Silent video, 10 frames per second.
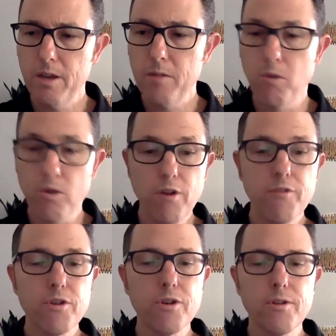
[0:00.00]

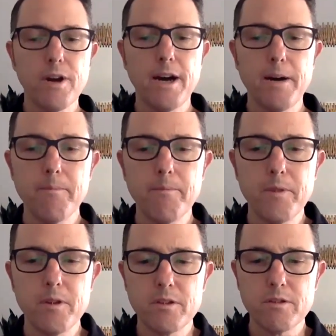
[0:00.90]
Moreover,
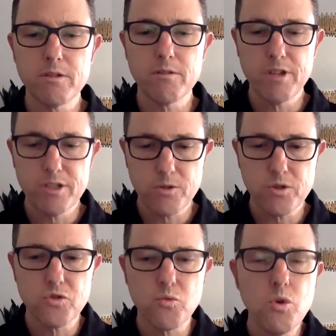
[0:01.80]
the
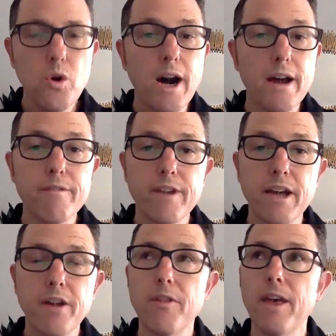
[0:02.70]
researchers in Wuhan
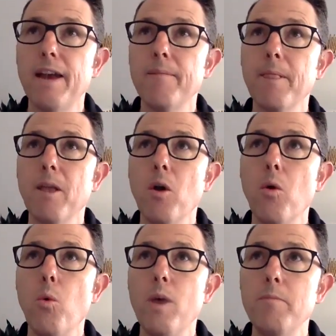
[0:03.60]
found that
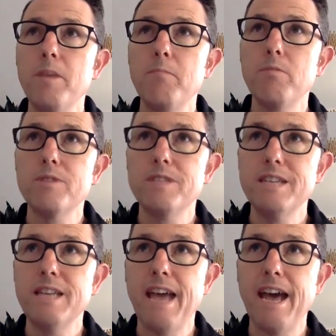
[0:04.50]
when people
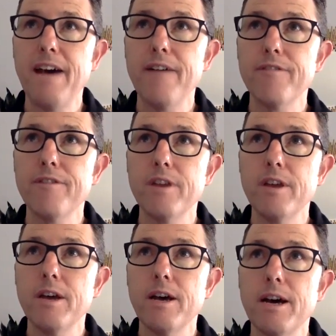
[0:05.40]
did have
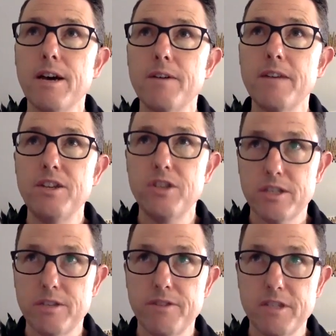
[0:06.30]

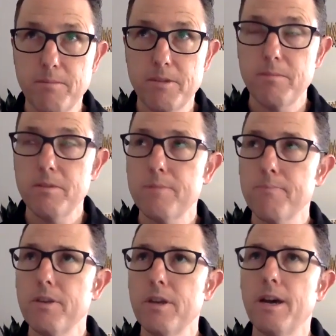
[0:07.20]
digestive symptoms,
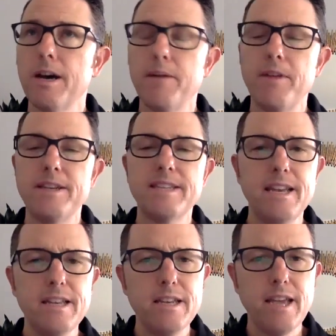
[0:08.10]
they
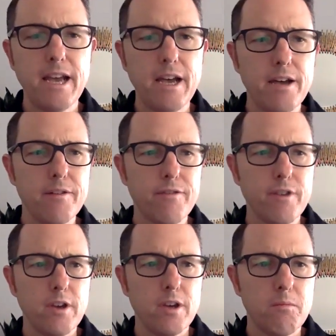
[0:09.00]
tended to have
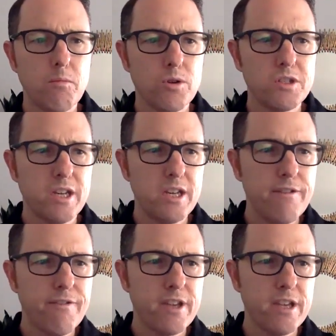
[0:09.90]
more
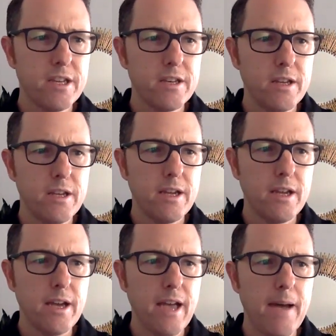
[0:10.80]
significant
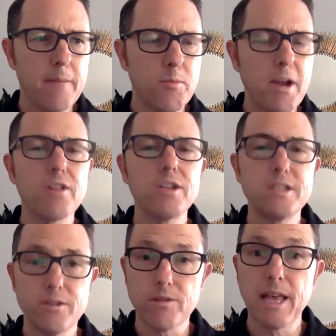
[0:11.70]

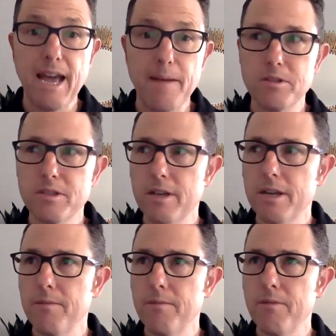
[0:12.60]
abnormalities in their labs.
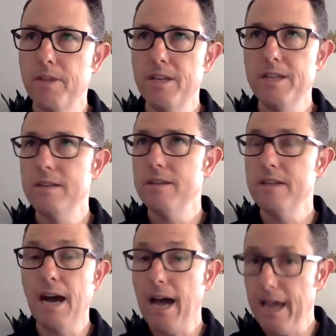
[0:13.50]
They didn't
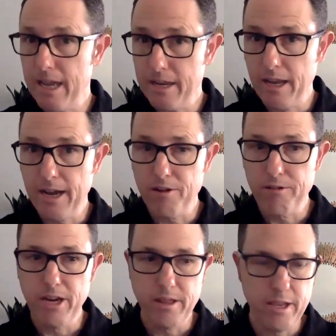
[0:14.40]
die at a higher
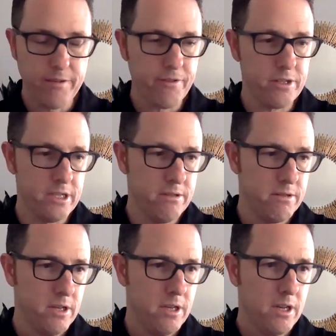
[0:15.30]
rate, thankfully,
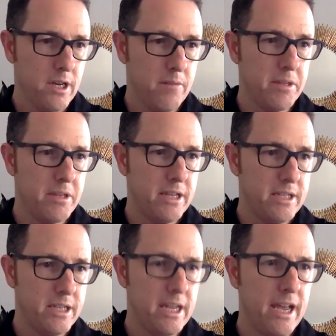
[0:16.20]
but they
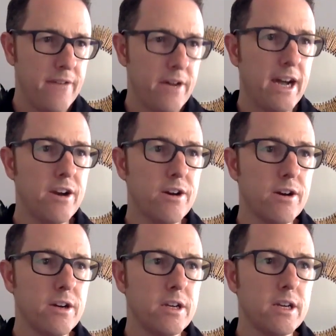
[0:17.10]
did have a
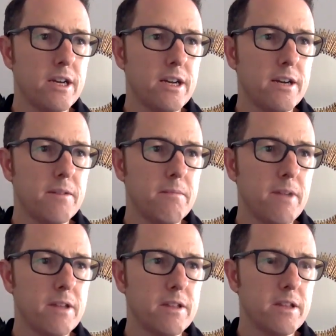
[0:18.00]
higher
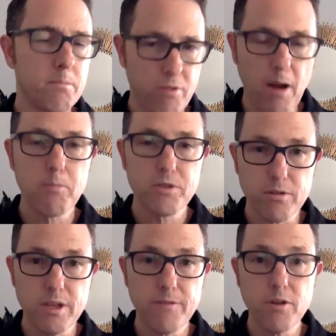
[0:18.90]
problem with their
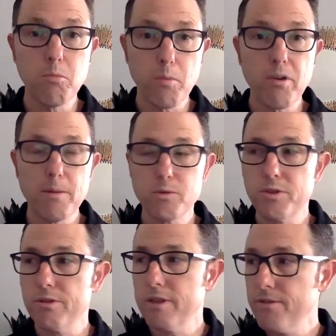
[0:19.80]
liver, or more problems with
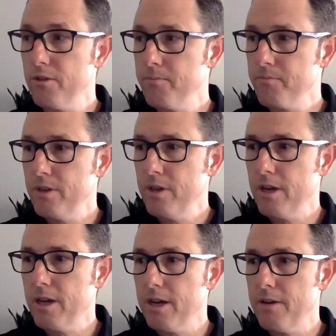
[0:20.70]
their liver,
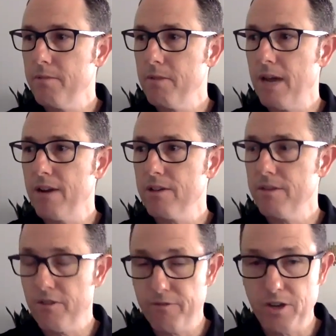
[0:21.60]
higher
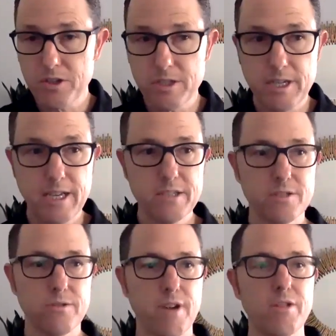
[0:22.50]
liver function
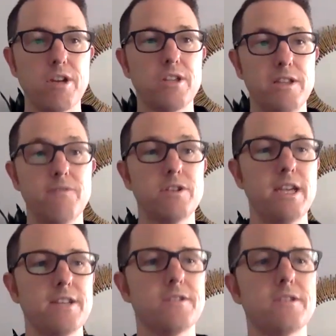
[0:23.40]
tests, or rather liver
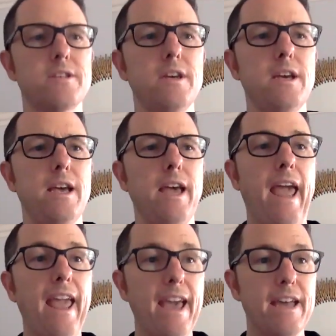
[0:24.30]
tests,
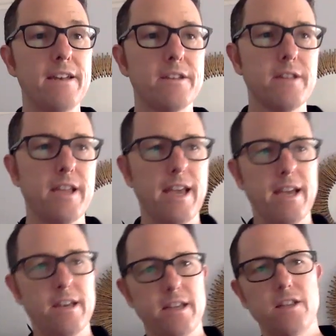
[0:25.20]
and they
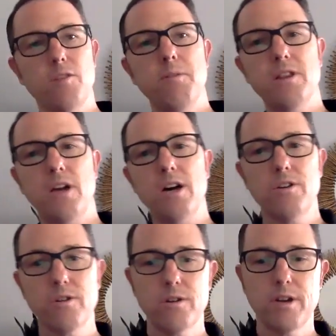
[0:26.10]
had a little bit
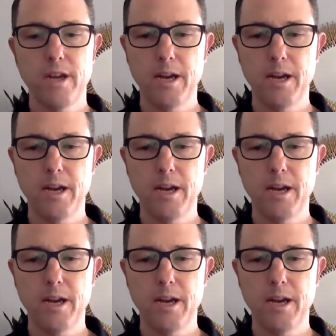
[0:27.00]
longer